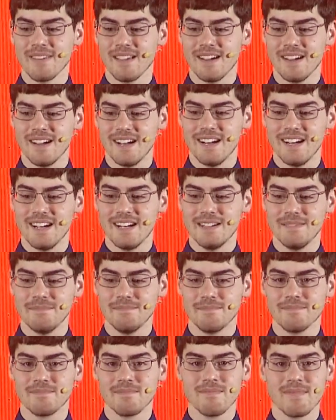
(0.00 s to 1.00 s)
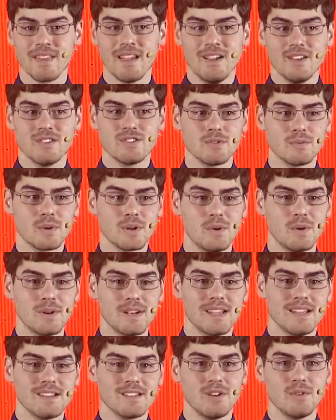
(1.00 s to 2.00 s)
So recording
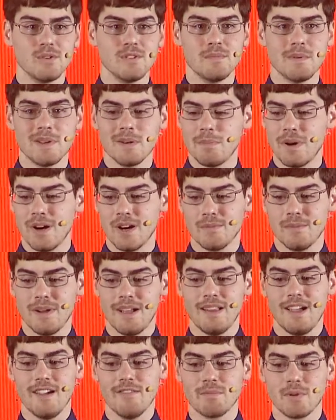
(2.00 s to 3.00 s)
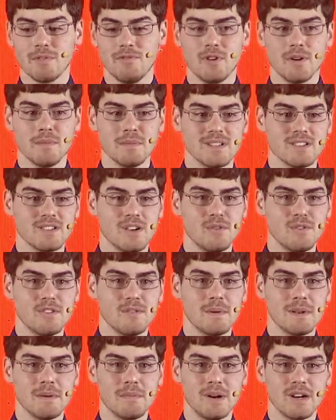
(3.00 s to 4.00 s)
has always been a part of my life, performing has always
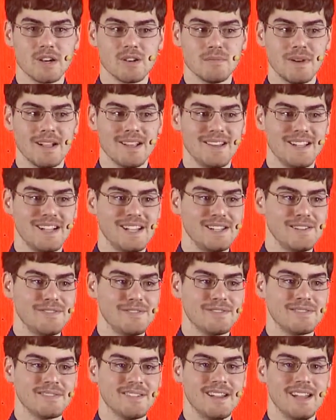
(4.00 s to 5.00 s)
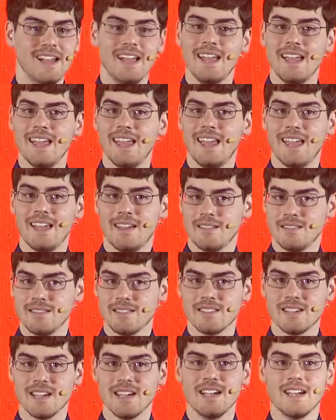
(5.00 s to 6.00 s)
been a part of my life,
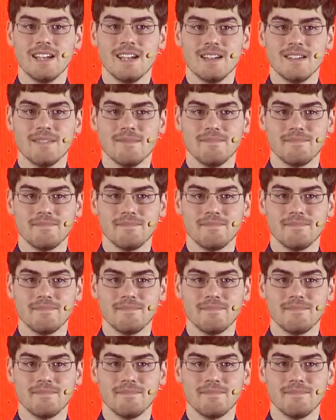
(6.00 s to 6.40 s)
but